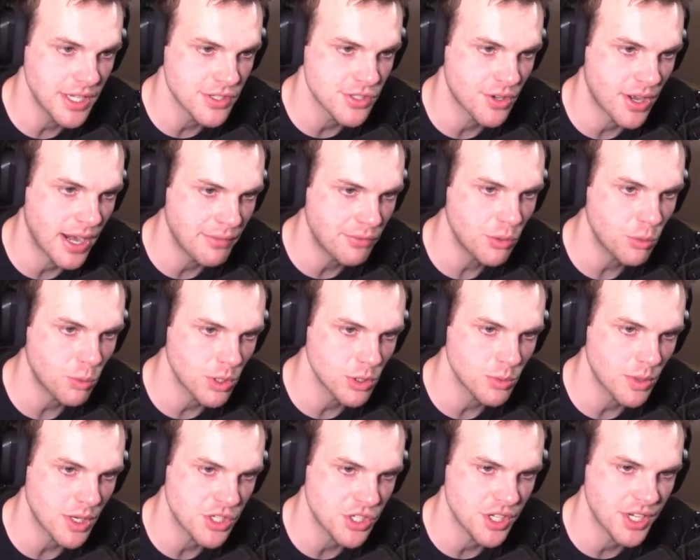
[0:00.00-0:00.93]
Is there ever a world
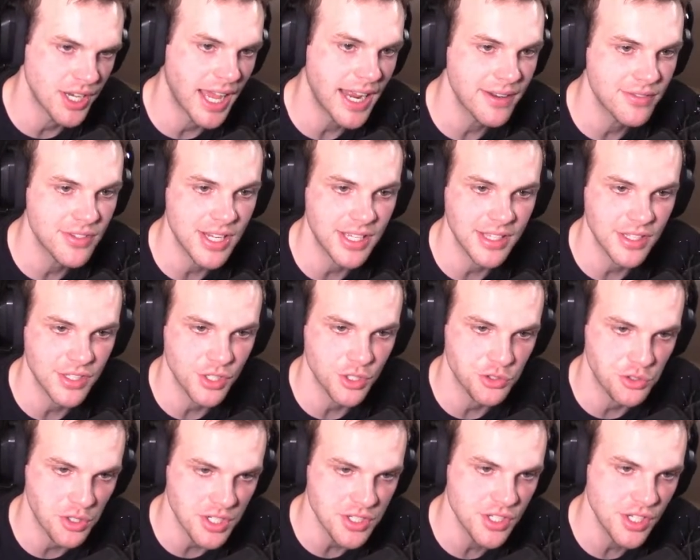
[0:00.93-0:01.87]
where I should not have taken the deal?
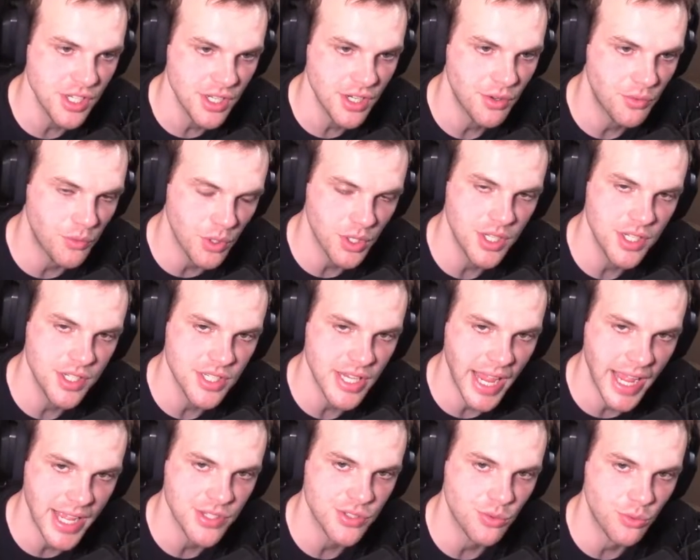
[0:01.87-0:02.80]
Trusting rookies
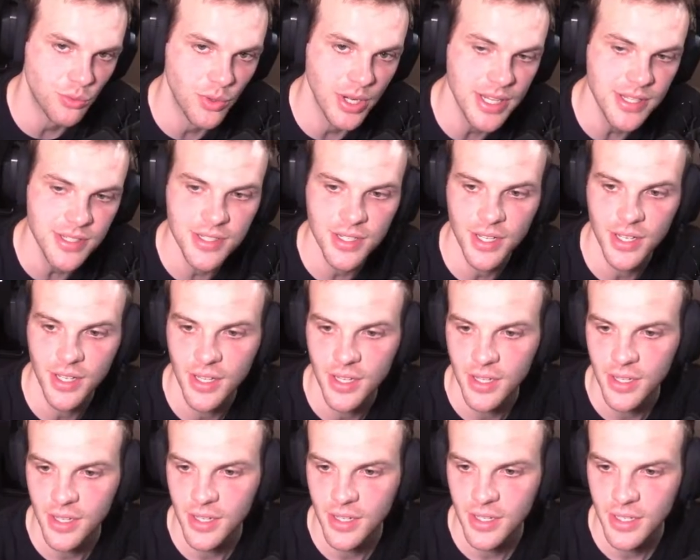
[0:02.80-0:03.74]
has risk.
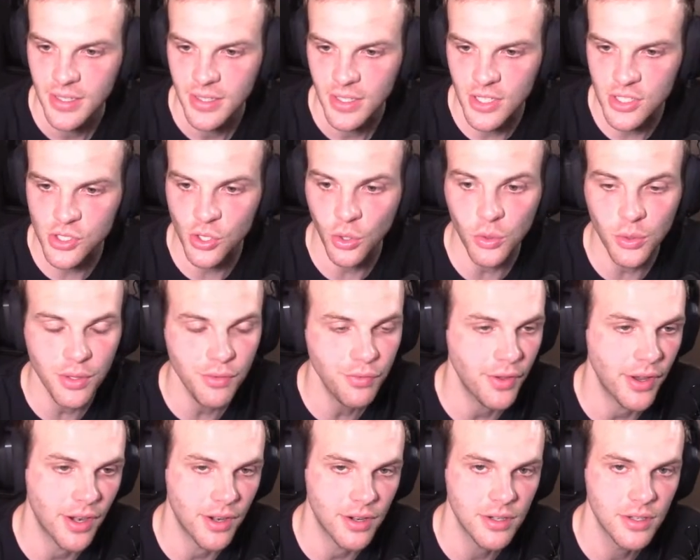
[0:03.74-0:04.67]
That's totally
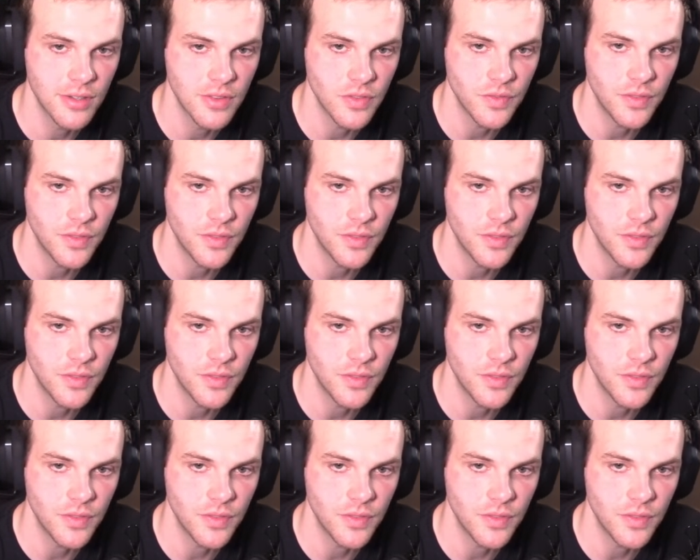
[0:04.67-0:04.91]
fair.